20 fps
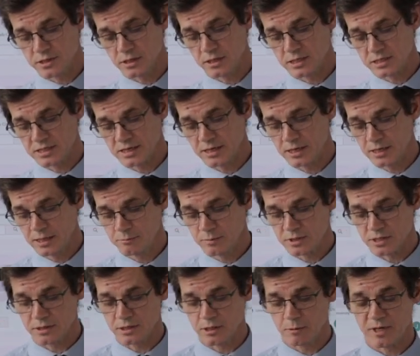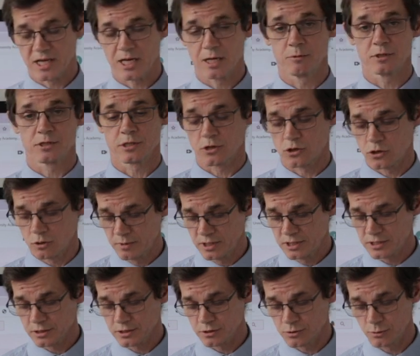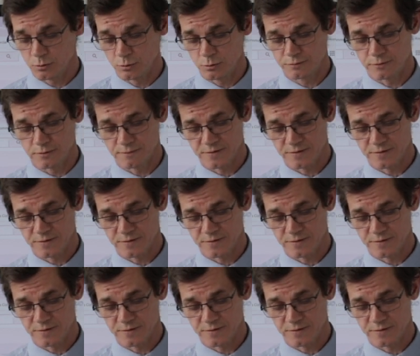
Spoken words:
of the times that they'll be able to come into school for